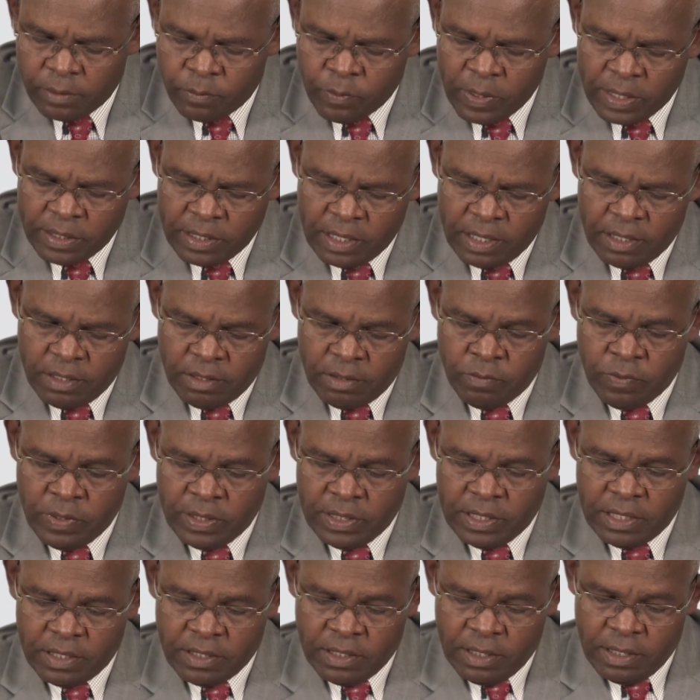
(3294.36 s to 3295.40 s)

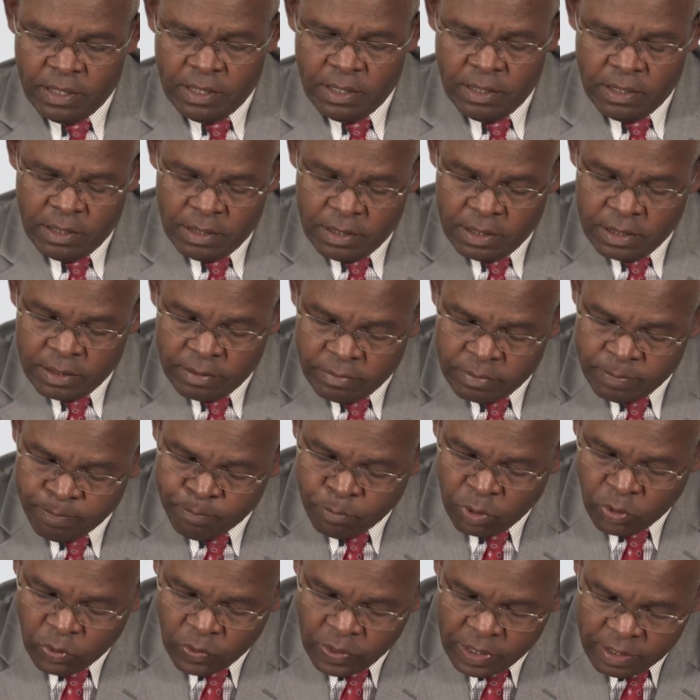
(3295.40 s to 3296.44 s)
whether the
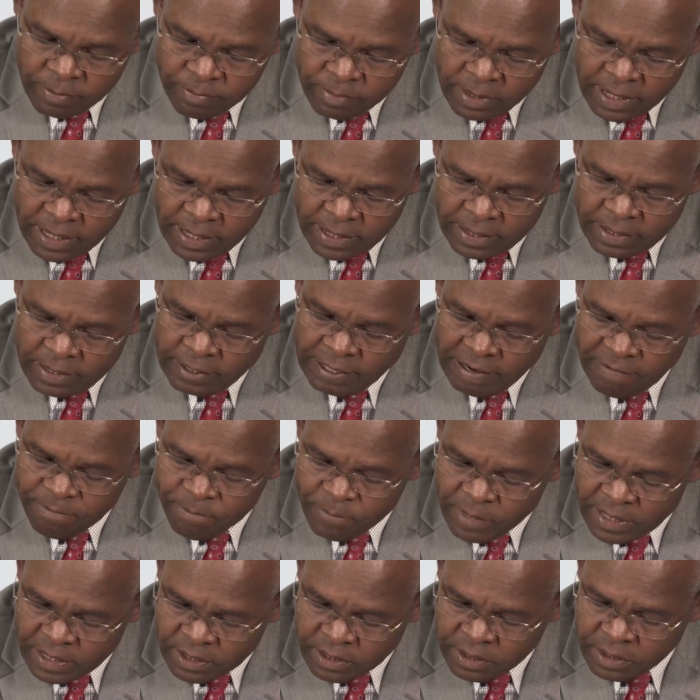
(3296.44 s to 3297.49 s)
borrowing by the
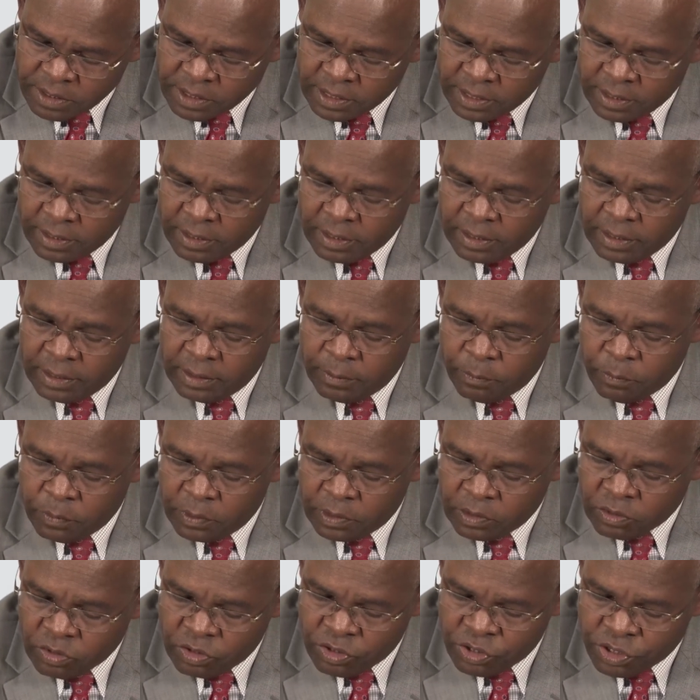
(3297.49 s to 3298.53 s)
government
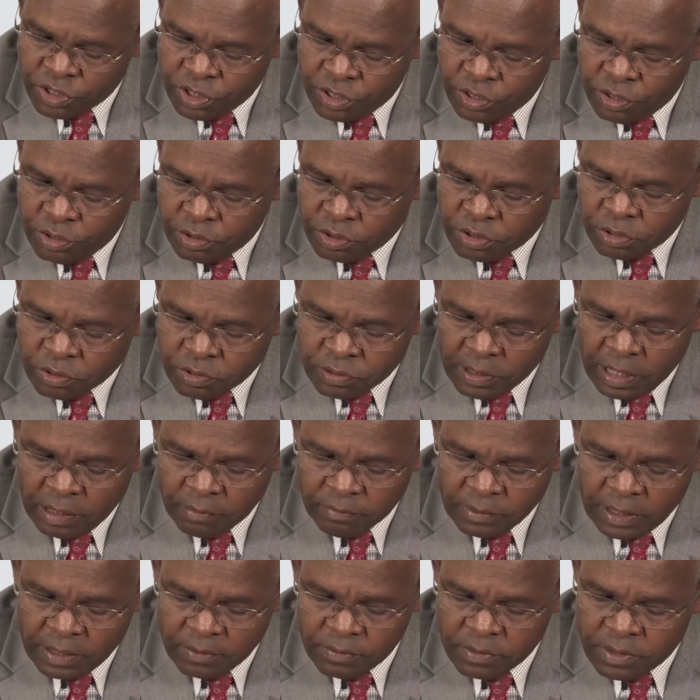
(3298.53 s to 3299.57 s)
will continue to
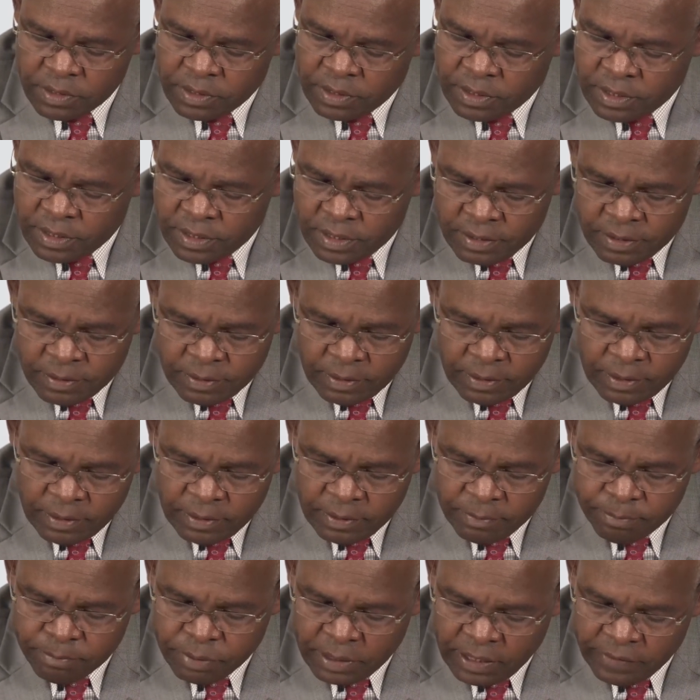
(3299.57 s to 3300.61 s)
crowd out
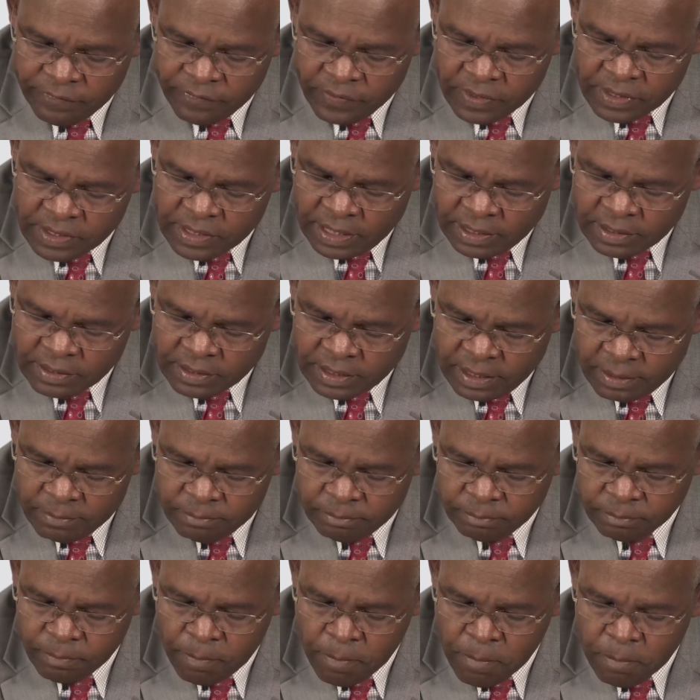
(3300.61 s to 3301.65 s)
the private
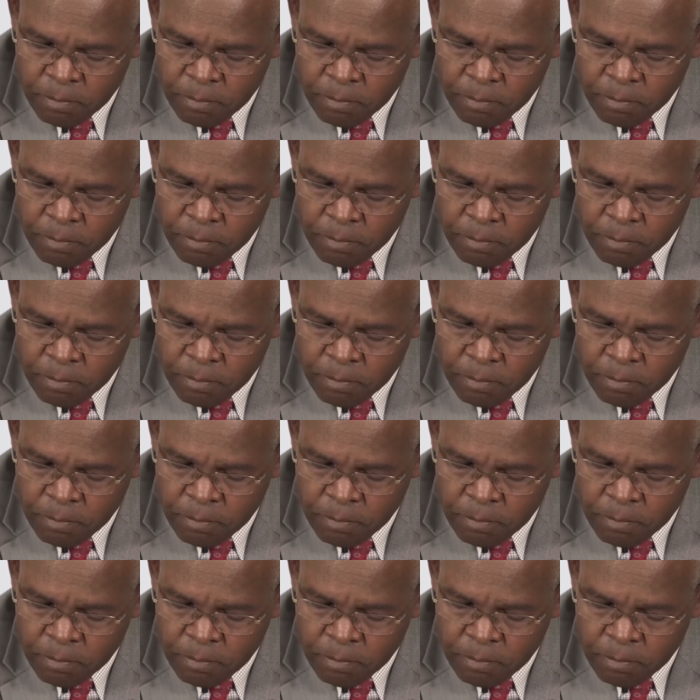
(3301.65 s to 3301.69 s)
sector,